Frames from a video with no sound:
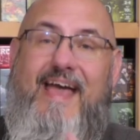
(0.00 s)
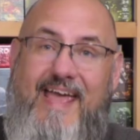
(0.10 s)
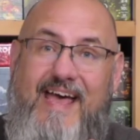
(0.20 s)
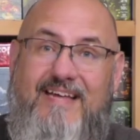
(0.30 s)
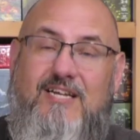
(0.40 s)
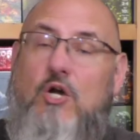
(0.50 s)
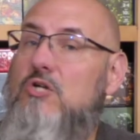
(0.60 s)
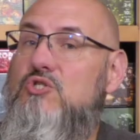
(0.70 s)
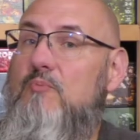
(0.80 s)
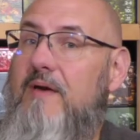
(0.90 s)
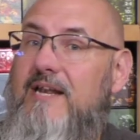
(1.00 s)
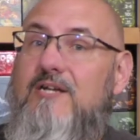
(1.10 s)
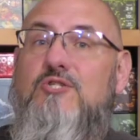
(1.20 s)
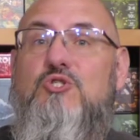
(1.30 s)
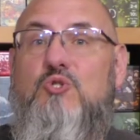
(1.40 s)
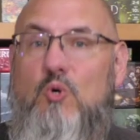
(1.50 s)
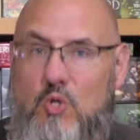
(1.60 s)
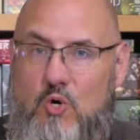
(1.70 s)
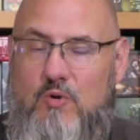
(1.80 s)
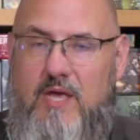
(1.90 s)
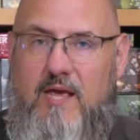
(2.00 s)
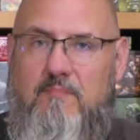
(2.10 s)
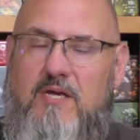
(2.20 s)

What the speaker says: And it also made it a solo game